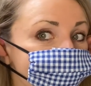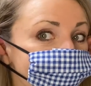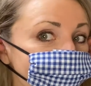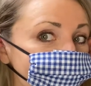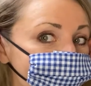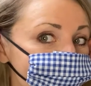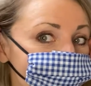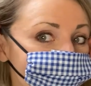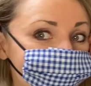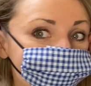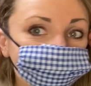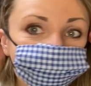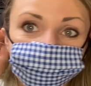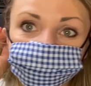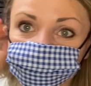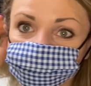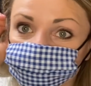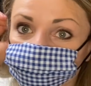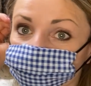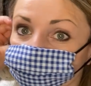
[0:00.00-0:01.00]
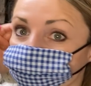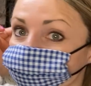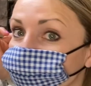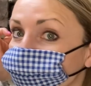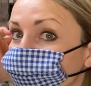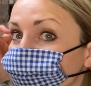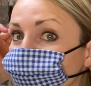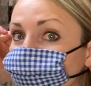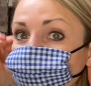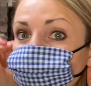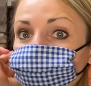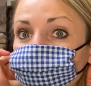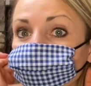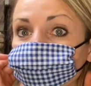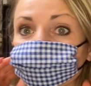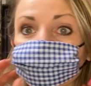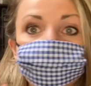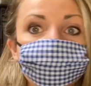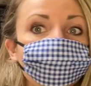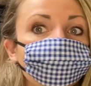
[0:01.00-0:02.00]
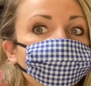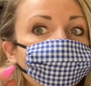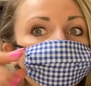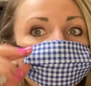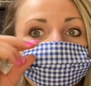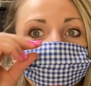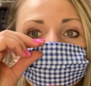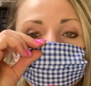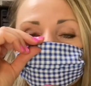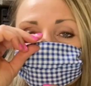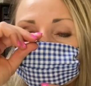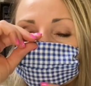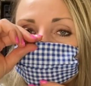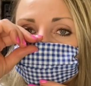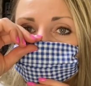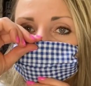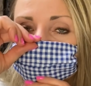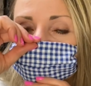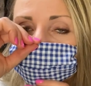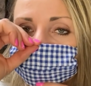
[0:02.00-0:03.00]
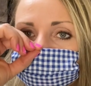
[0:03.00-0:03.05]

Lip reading: 1 goes around this ear and 1 goes around that